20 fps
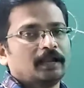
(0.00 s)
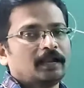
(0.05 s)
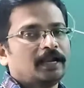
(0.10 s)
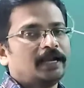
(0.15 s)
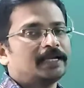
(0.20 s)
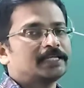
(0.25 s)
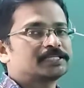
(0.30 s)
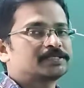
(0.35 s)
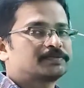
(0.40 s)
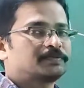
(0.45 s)

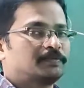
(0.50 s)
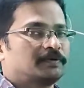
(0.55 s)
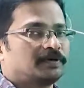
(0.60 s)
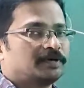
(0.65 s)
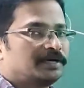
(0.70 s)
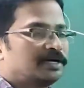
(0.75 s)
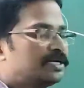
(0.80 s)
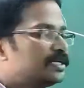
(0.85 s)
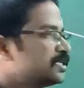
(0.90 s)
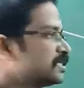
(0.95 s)
let us
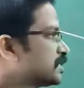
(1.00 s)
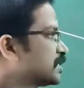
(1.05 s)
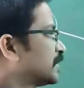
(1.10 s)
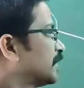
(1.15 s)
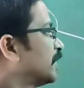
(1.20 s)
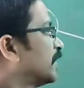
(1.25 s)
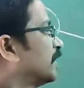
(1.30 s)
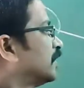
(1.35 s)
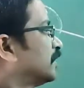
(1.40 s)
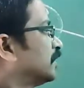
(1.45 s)

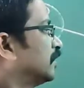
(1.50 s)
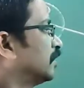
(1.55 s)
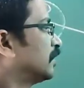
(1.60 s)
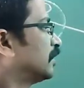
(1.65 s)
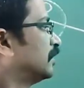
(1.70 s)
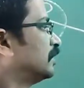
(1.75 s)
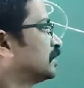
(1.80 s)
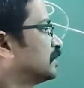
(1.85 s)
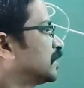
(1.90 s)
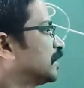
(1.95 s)
focus the
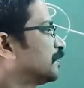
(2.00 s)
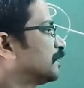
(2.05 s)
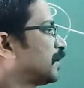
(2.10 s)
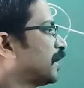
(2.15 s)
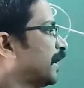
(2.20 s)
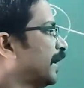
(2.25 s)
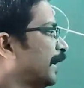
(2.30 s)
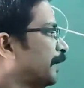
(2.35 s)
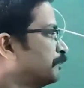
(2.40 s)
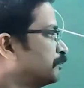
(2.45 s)

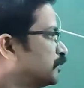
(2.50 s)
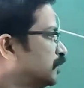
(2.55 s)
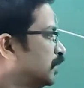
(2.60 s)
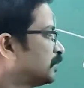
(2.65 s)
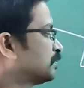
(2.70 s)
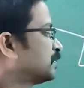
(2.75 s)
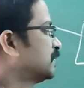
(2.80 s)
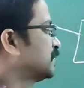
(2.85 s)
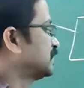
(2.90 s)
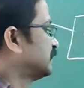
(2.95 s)
concept
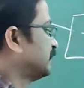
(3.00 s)
absorption